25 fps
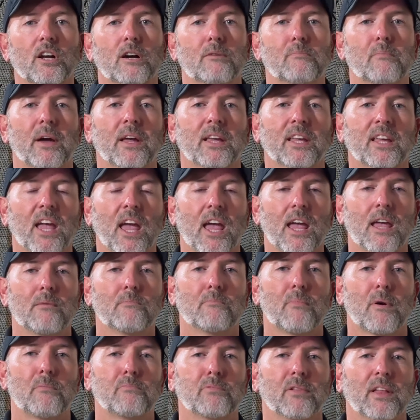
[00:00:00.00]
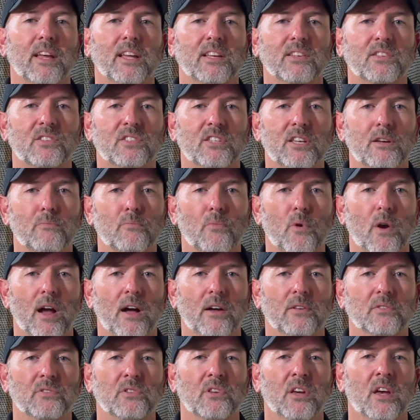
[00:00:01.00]
my game by playing sim
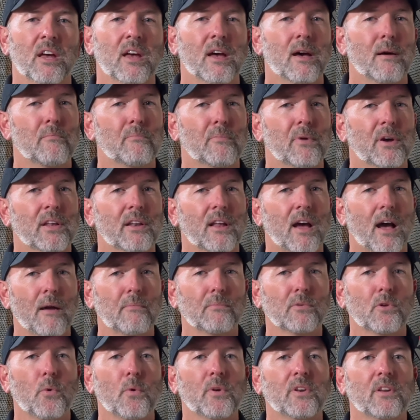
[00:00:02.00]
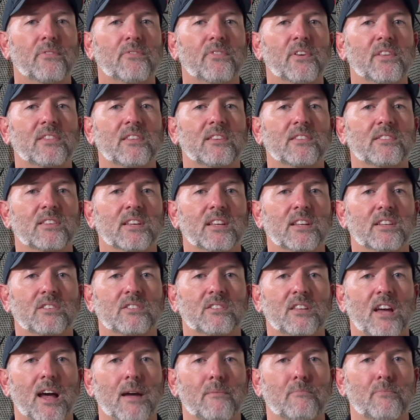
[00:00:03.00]
rounds, but I'm going to fit this in as
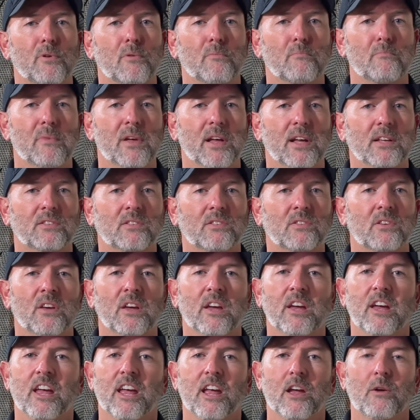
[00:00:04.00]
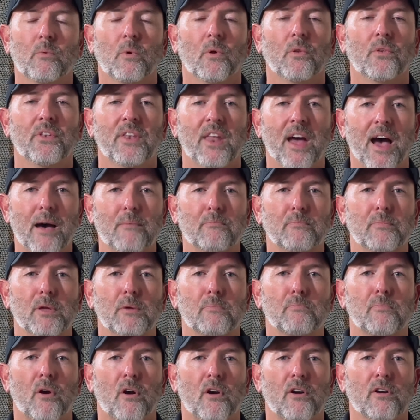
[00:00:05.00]
time permits. It will not be
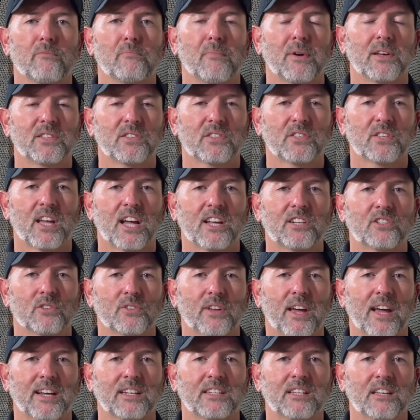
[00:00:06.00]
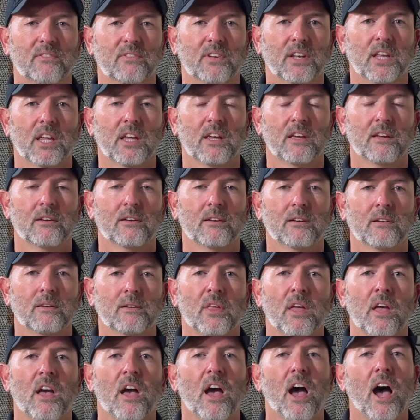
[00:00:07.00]
part of my scheduled activity.
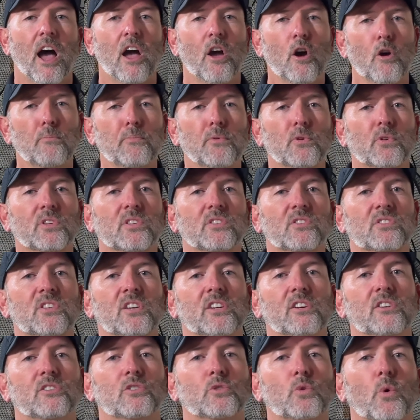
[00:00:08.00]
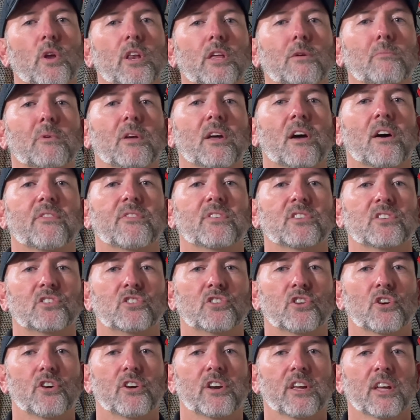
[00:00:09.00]
I hope you'll consider joining me on this
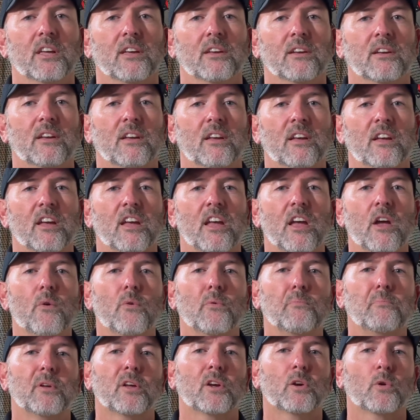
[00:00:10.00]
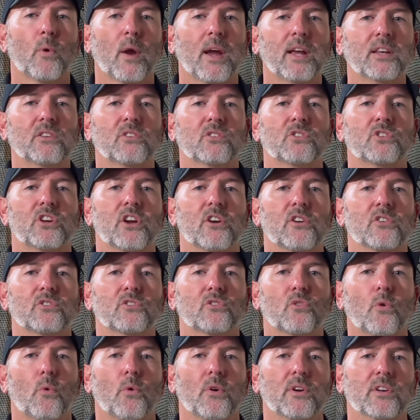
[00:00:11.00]
journey. It would be great to share
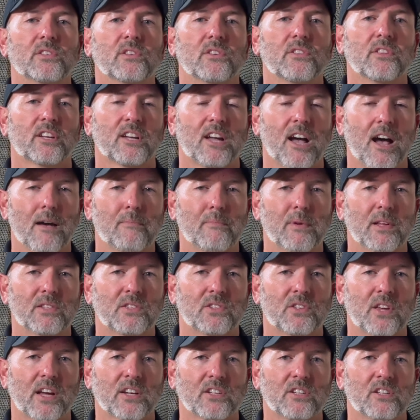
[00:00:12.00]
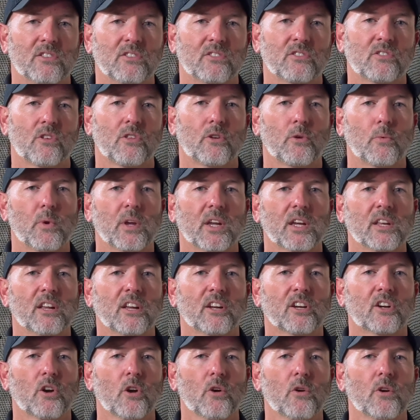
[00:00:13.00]
stories in the comments section so that we can
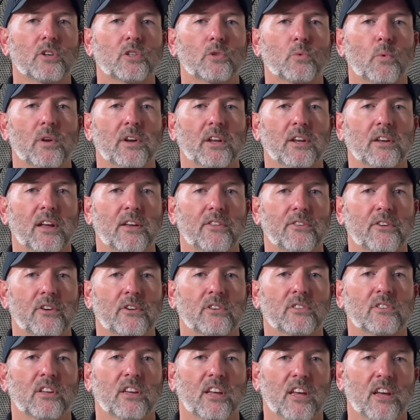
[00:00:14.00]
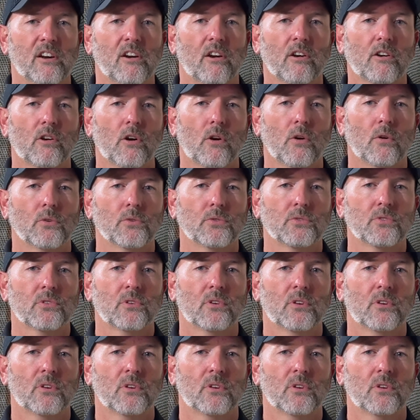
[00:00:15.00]
encourage one another to hit our goals.